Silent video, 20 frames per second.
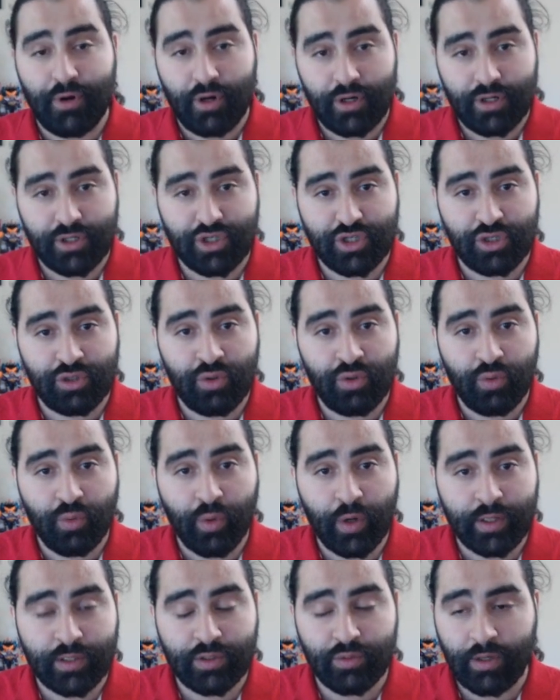person who
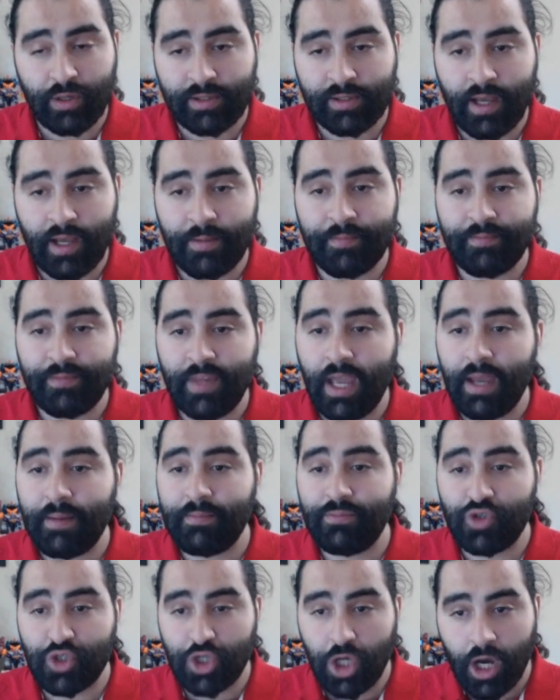worked with them
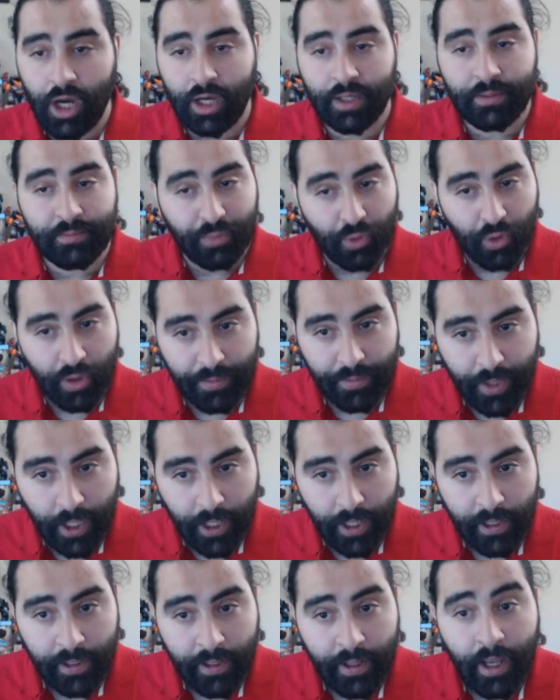named John
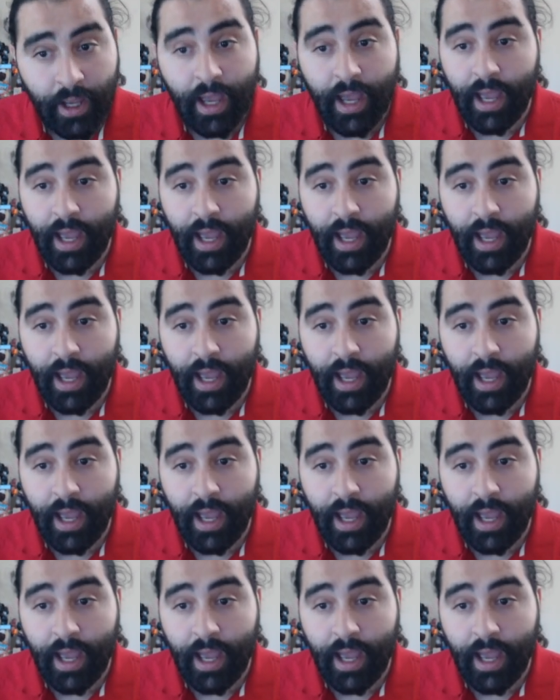Borba,